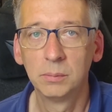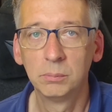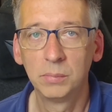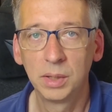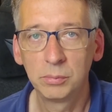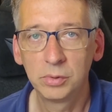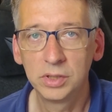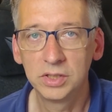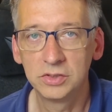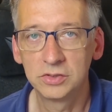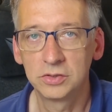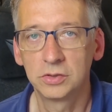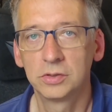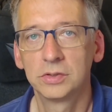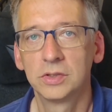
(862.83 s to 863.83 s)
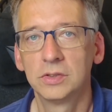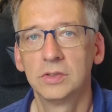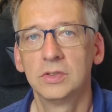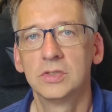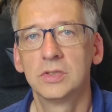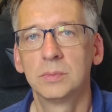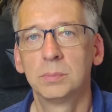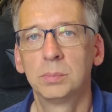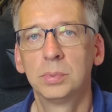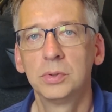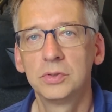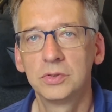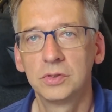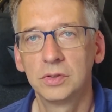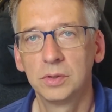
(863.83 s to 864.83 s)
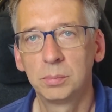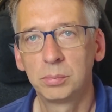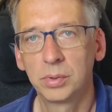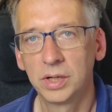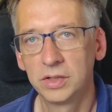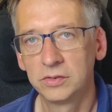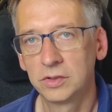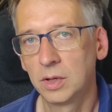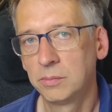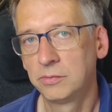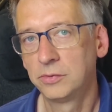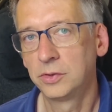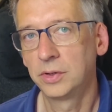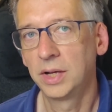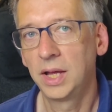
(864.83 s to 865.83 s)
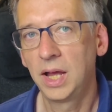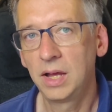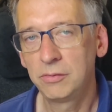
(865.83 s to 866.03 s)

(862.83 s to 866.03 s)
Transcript: Memory shortage pushed the price up for